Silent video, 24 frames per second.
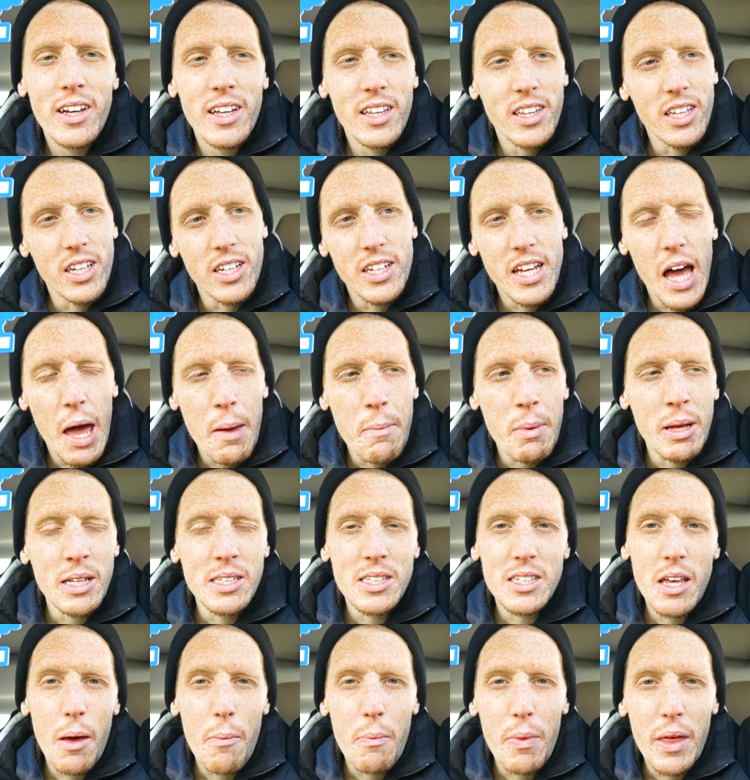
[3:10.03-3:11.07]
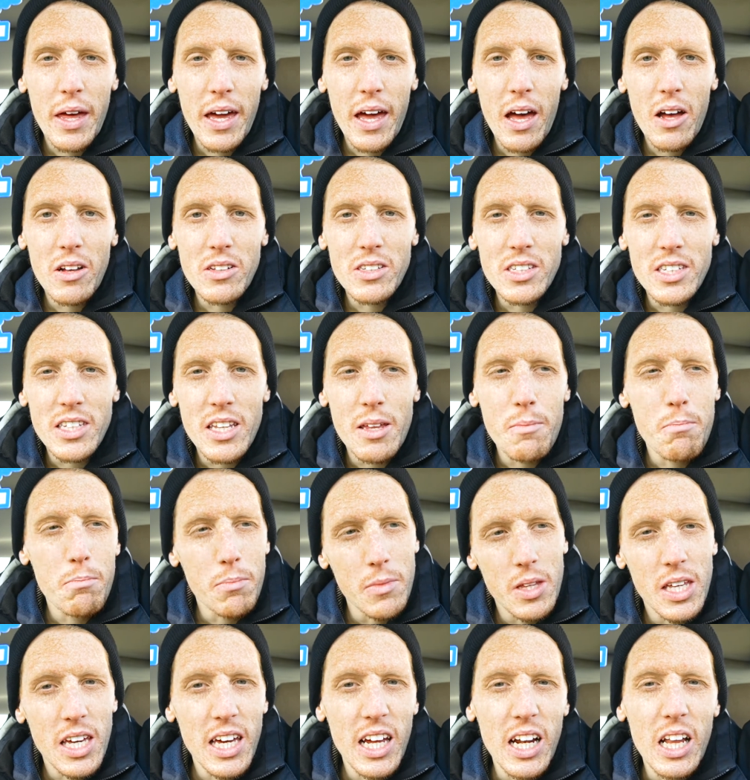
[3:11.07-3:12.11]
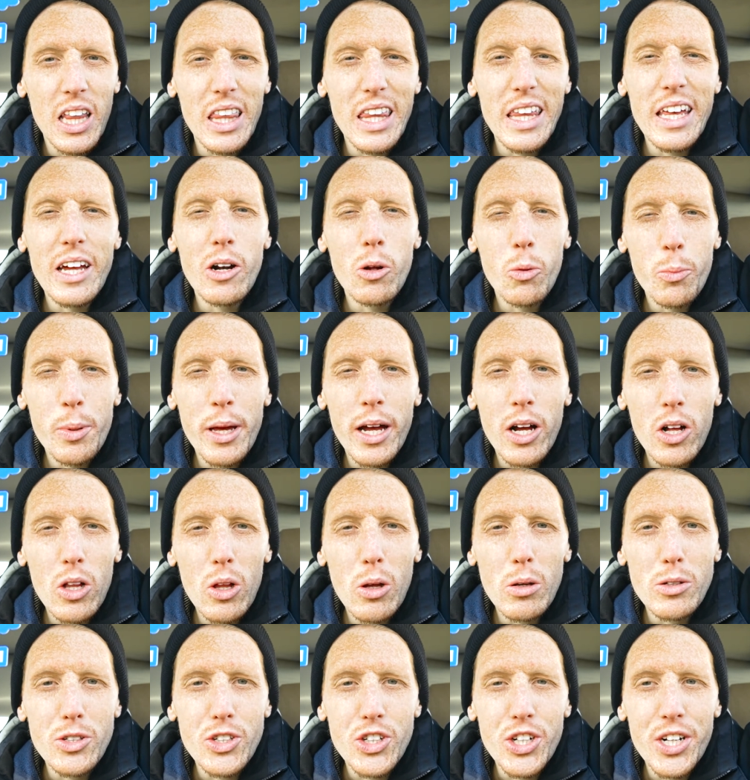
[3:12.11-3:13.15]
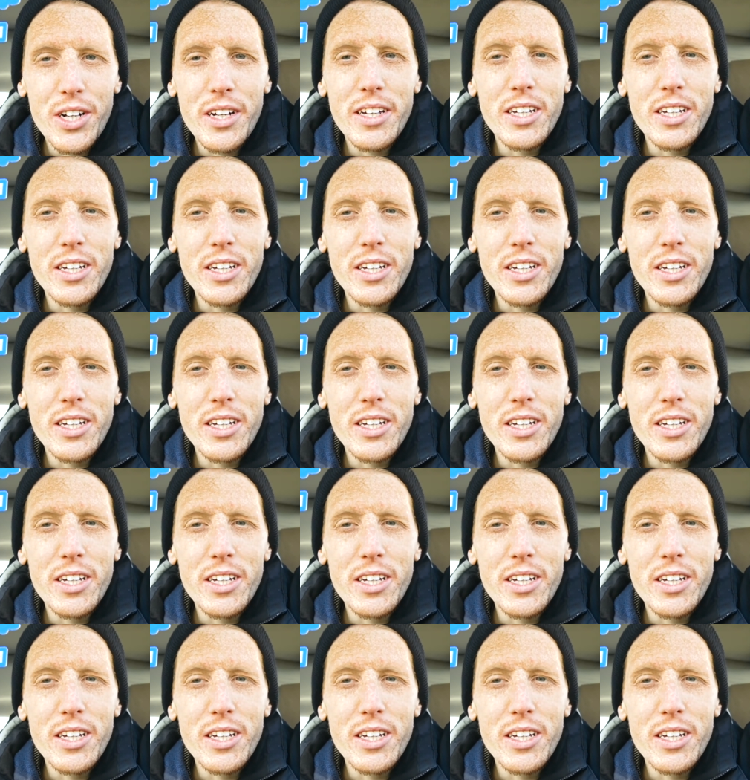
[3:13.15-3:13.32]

Then you type in something else and then you get a little bit closer.